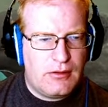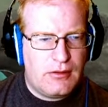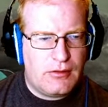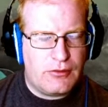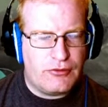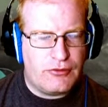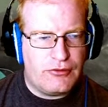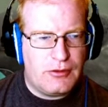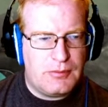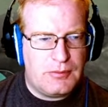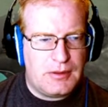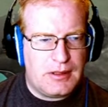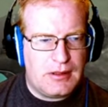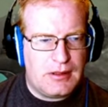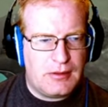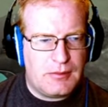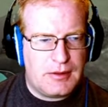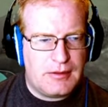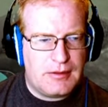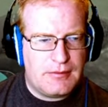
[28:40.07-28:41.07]
Or should be,
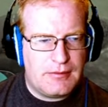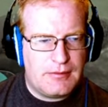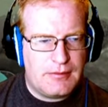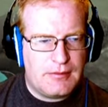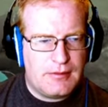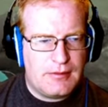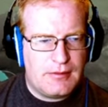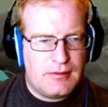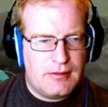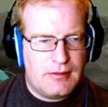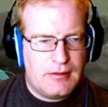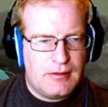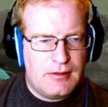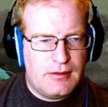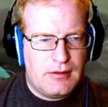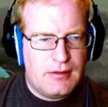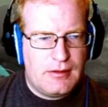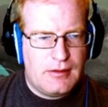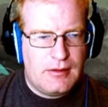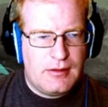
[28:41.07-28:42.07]
anyway.
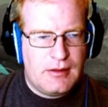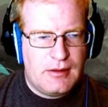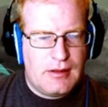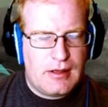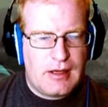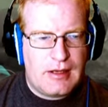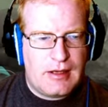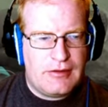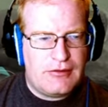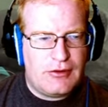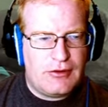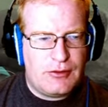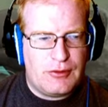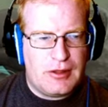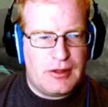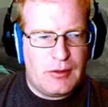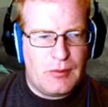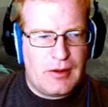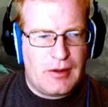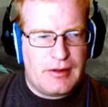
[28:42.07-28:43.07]
I still don't
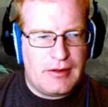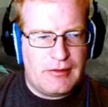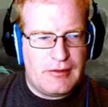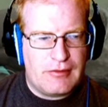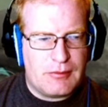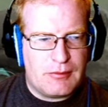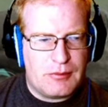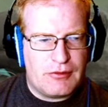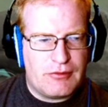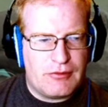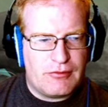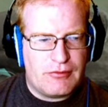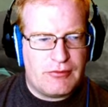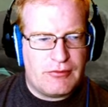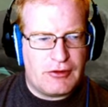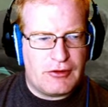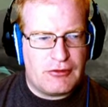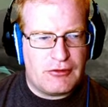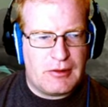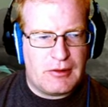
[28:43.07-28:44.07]
get why these numbers
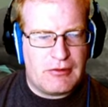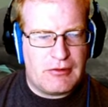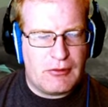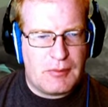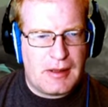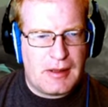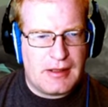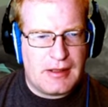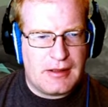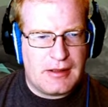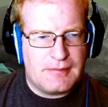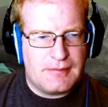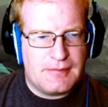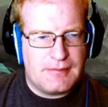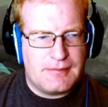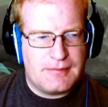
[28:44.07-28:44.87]
fluctuate so badly.